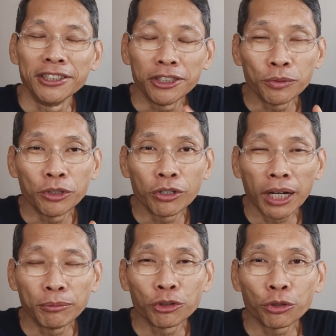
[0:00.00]
In this video,
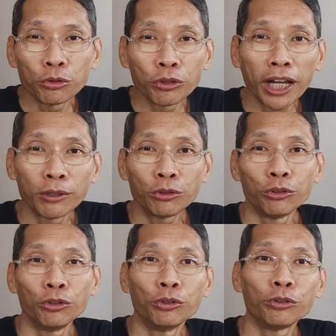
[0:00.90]
I'm going to show you how
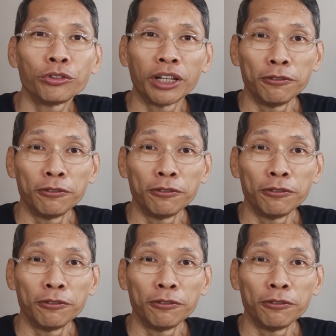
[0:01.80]
to use uh,